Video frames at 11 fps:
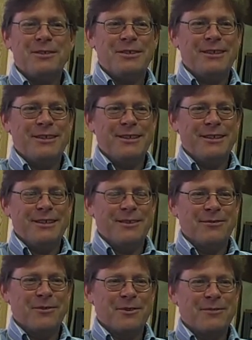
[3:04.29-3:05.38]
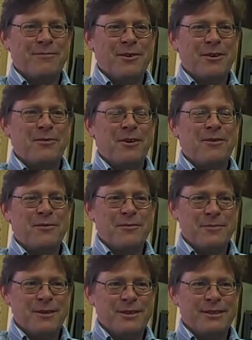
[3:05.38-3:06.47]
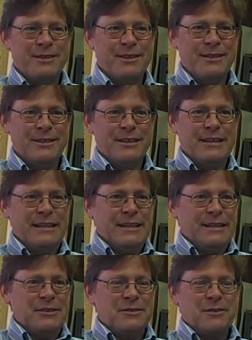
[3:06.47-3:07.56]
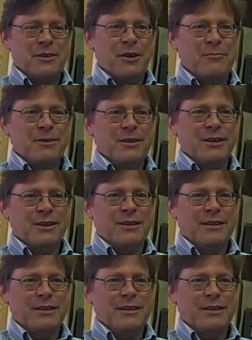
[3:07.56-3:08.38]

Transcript: but it worked very well for me and taught me